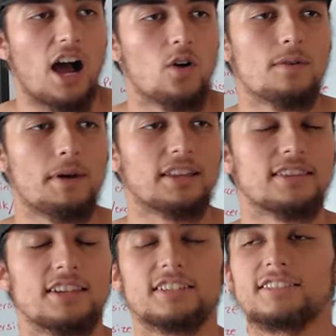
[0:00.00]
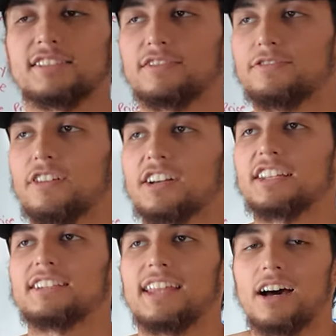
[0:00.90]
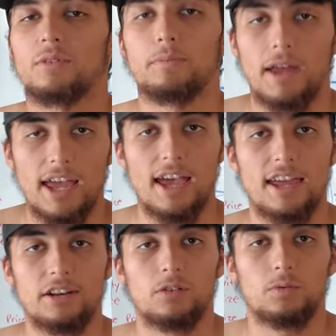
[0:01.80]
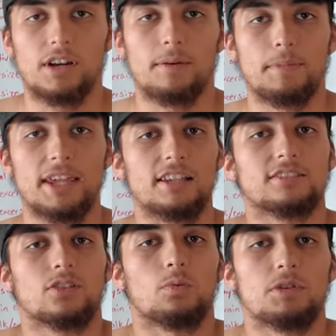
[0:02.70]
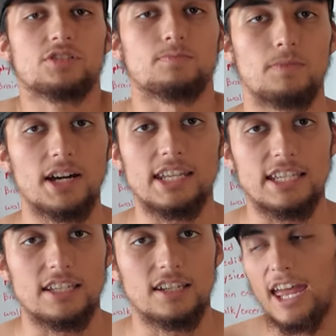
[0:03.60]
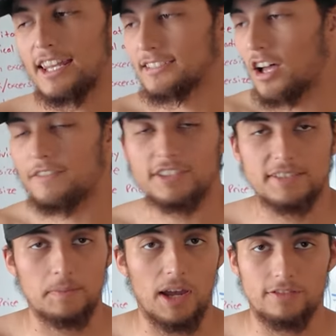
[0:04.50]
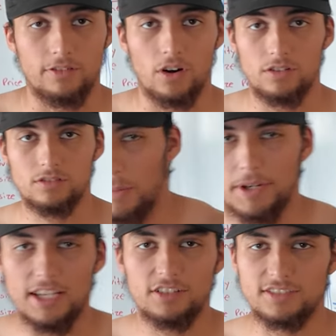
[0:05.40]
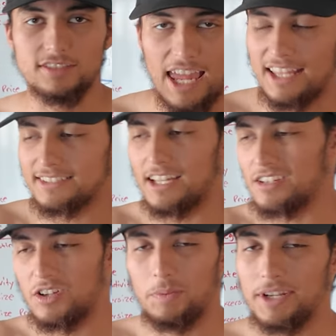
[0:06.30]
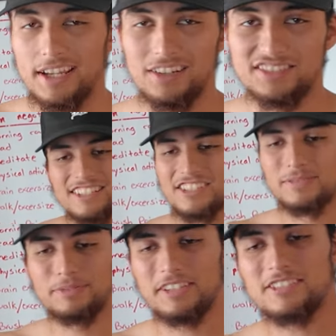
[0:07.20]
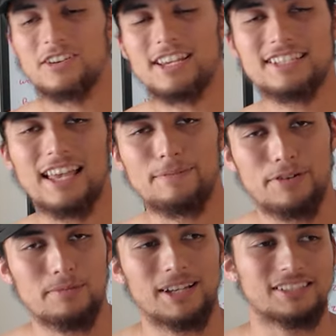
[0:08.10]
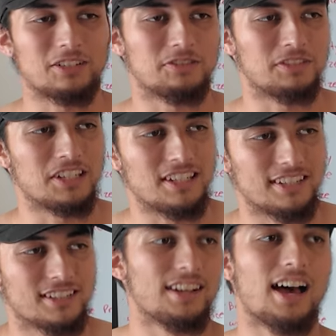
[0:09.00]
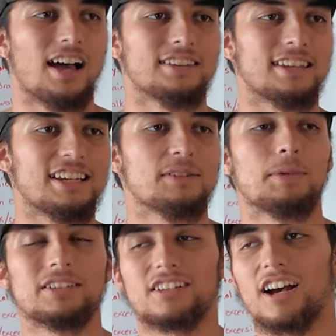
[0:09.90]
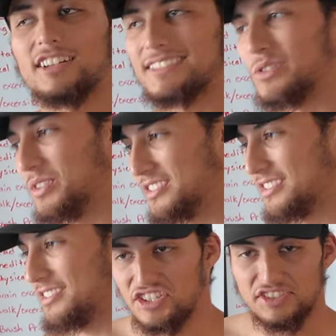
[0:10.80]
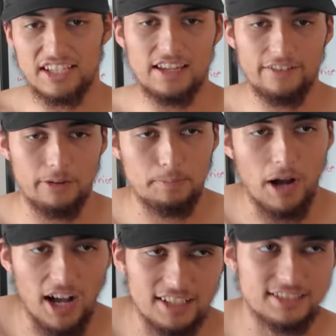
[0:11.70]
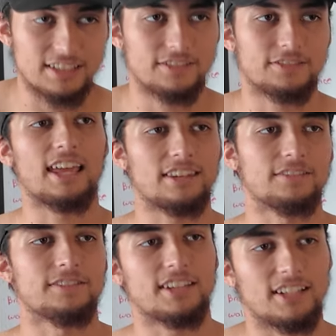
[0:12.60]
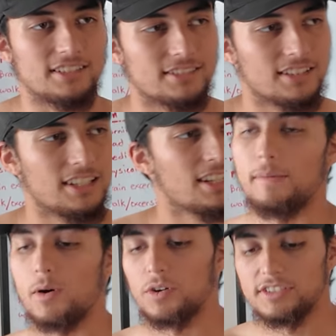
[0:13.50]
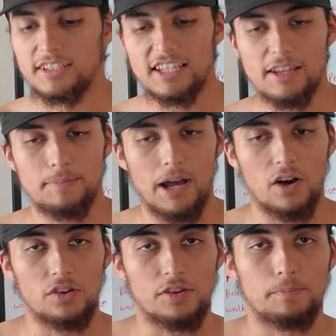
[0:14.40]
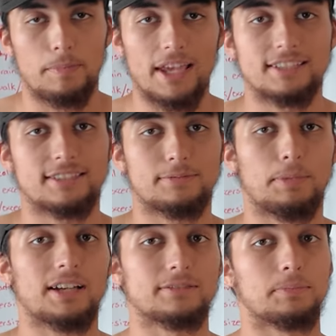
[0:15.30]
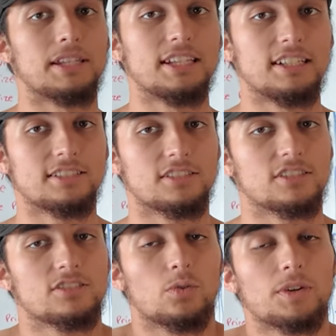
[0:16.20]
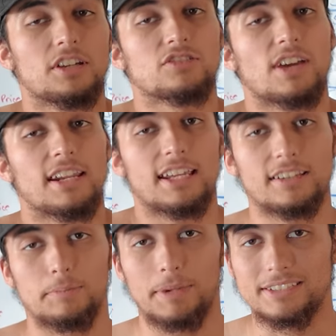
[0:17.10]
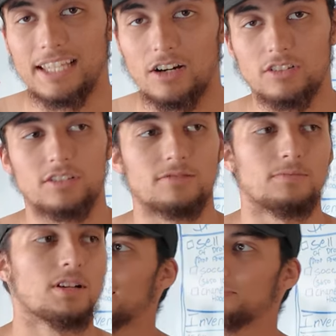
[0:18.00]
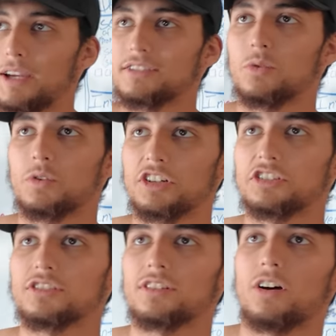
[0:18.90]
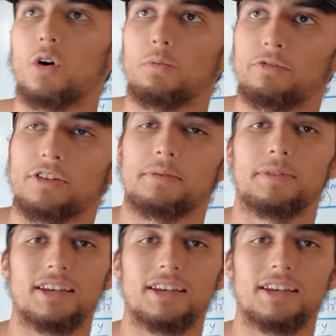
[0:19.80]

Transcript: how am I this fucking down bad when I'm making so much money? And it's obviously my fault. Nobody else. It's hands down, nobody else. It's just a situation I put myself in, not thinking about the consequences. Just thinking of the positive end of things. I'm always thinking about the best possibilities just so we could try to get the best outcome. Expect the worst, hope for the